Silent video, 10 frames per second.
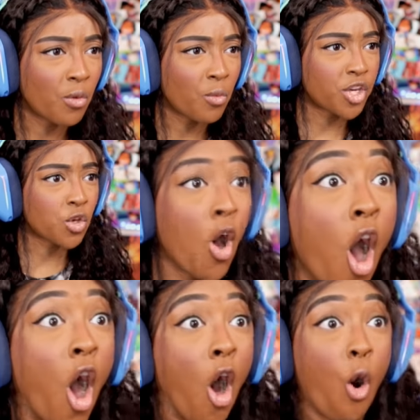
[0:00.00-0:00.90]
What are you-
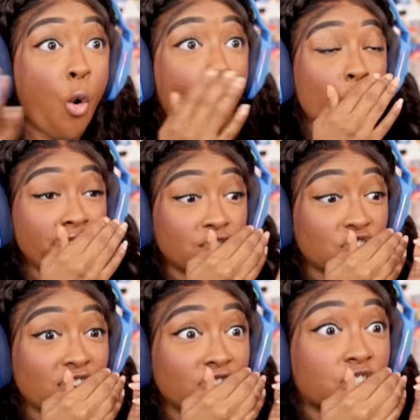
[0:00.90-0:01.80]
Oh, he
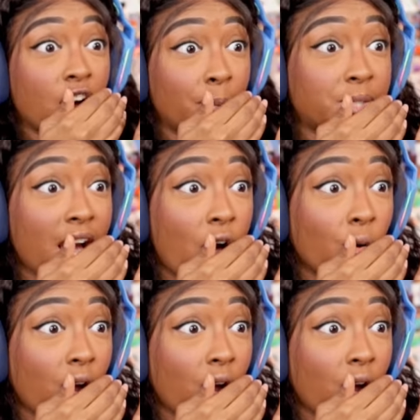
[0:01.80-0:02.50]
just got stomped out!